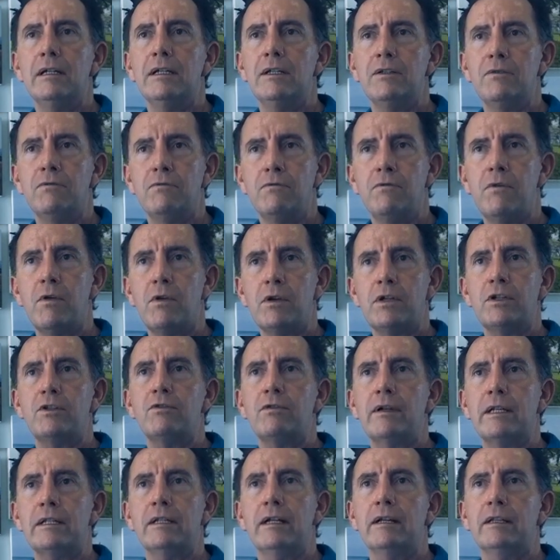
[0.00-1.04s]
he's very
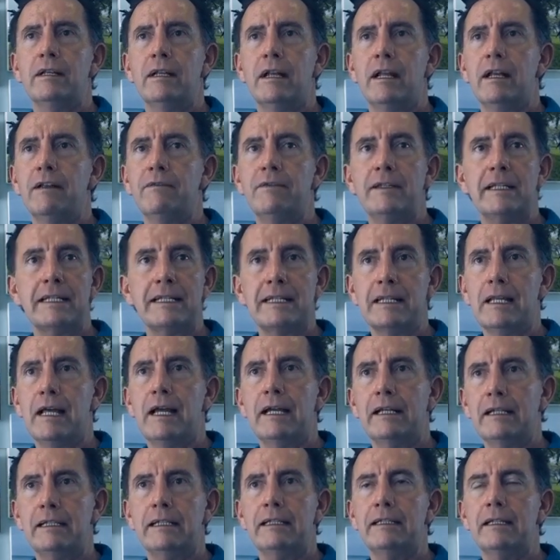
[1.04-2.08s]
straight down the line. If he doesn't
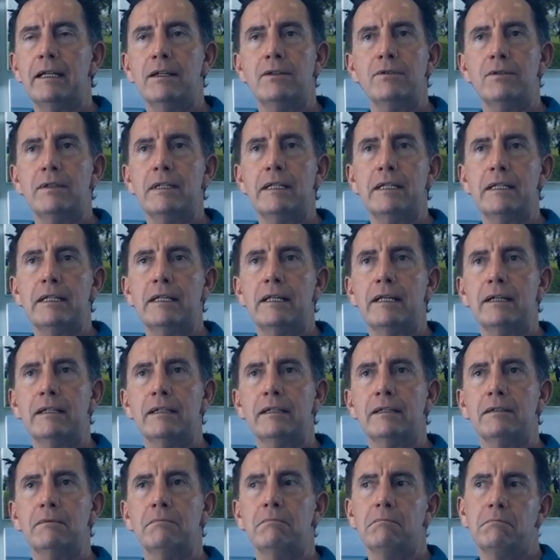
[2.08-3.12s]
like it, he tells you he doesn't
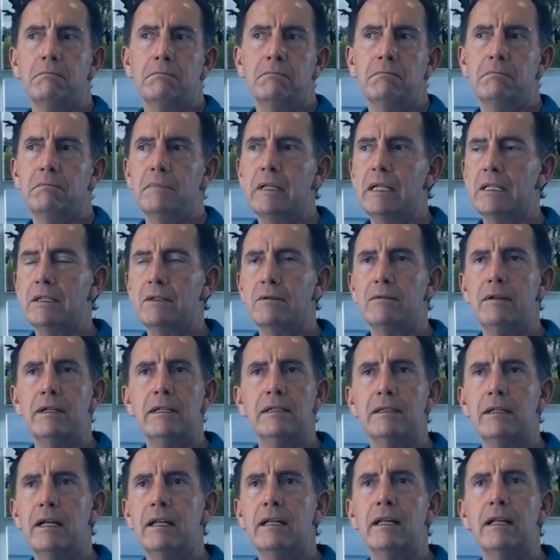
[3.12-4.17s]
like it. That's
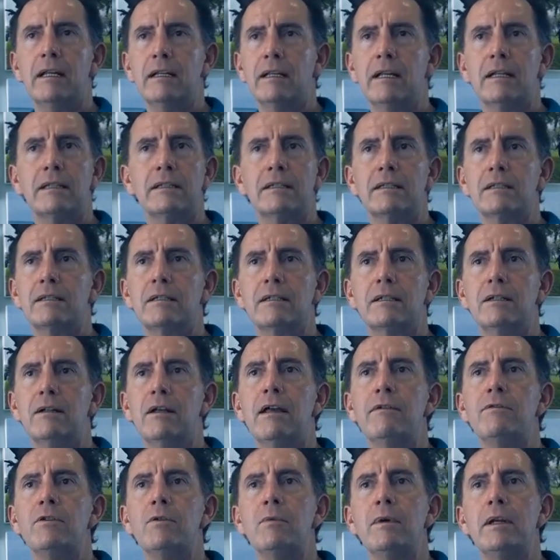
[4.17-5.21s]
great. And that's,
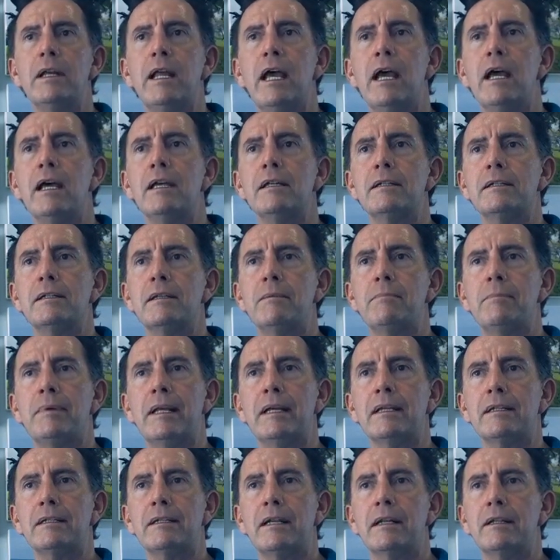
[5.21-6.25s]
everyone has a
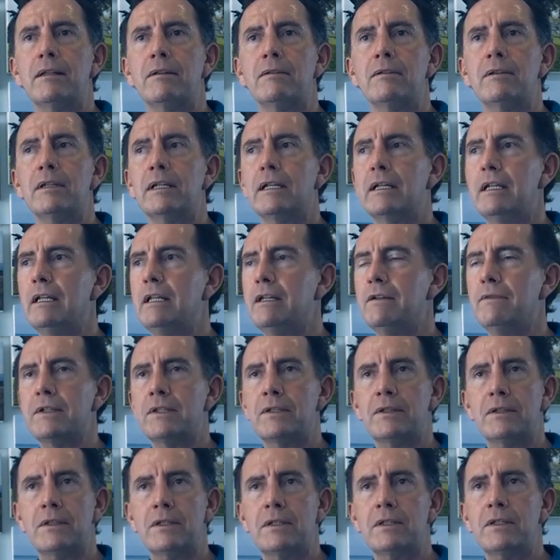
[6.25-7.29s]
place. I don't think any of
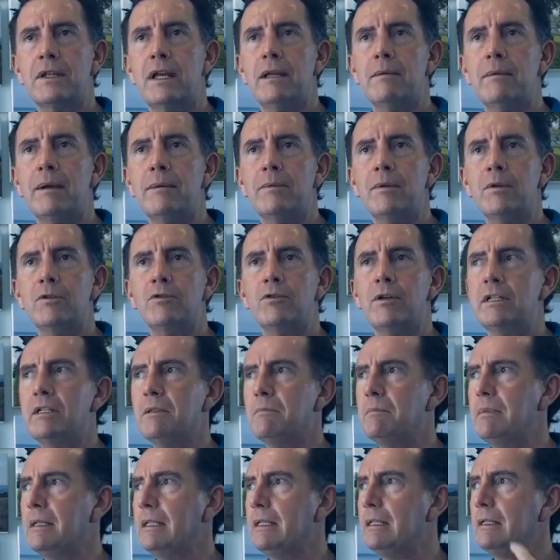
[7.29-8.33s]
us are the same. I'm not trying
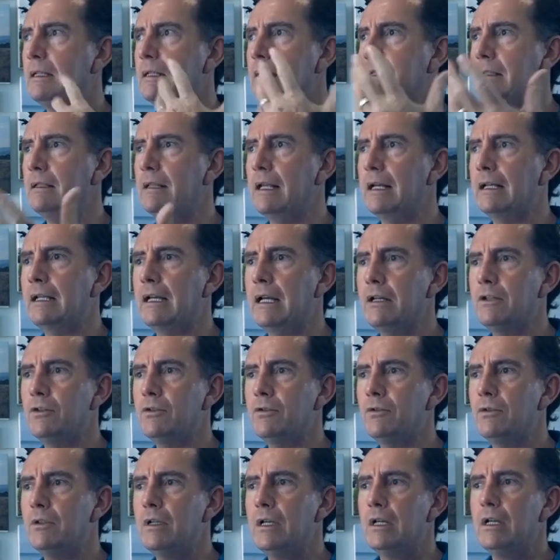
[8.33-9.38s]
to be like
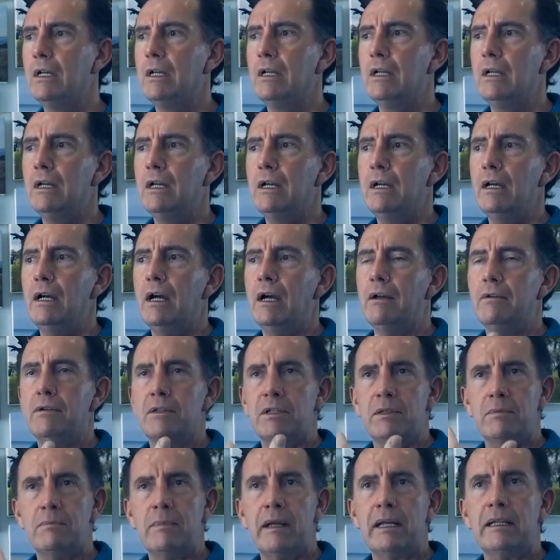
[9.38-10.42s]
Andrew. I
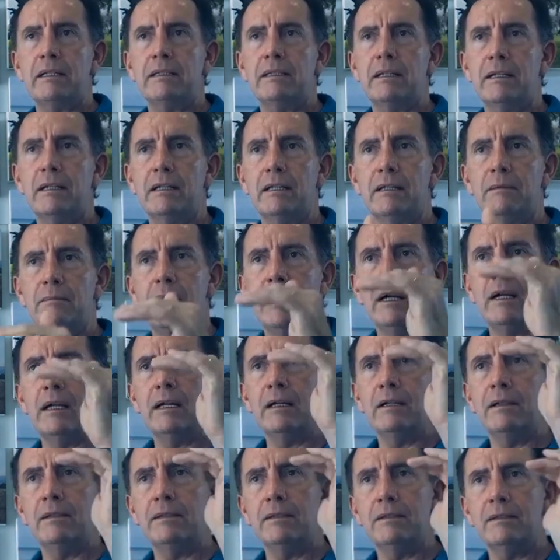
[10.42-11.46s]
respect and
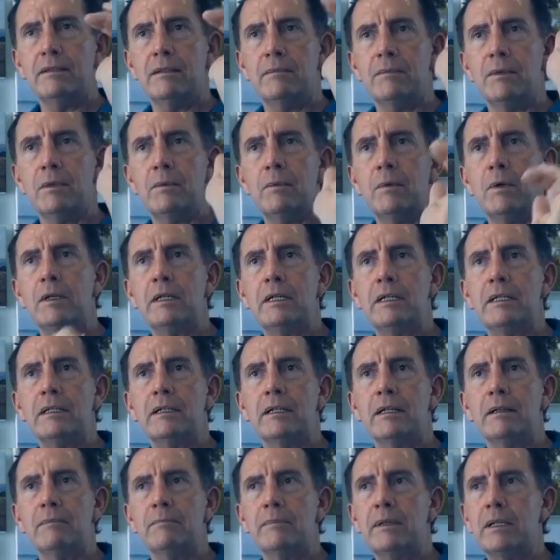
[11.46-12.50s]
admire some of the work he's
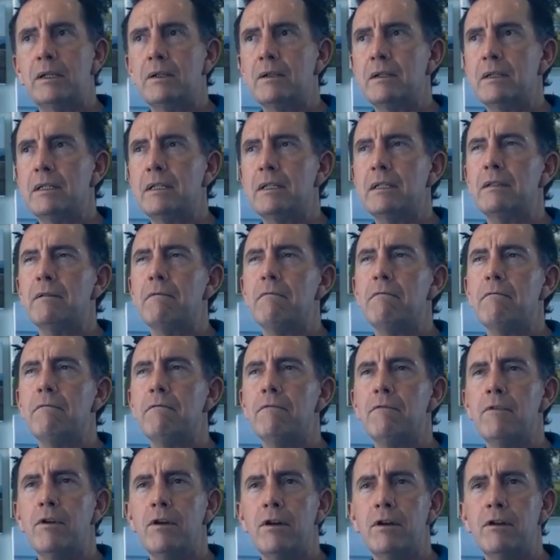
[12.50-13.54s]
done because he's a
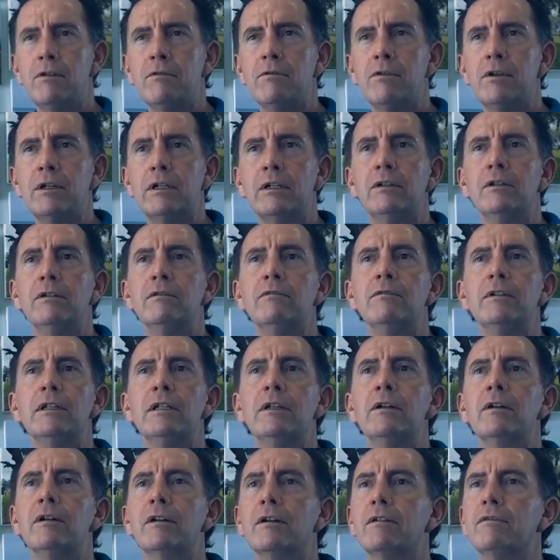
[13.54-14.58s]
very, very good
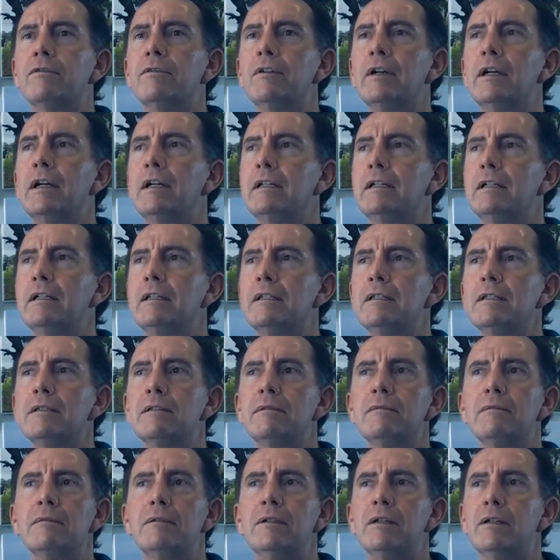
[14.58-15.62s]
videographer, and
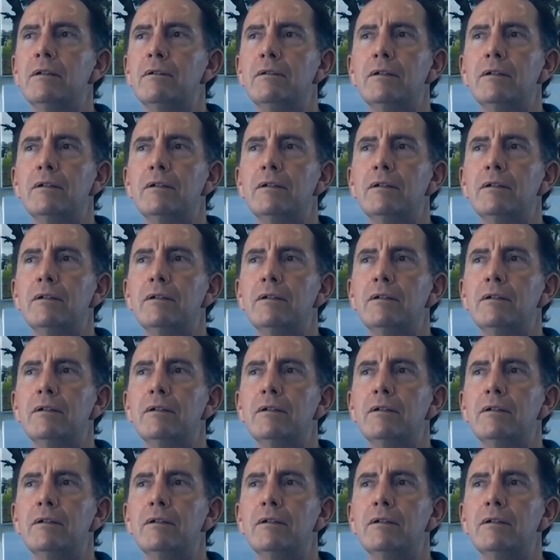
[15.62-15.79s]
he's,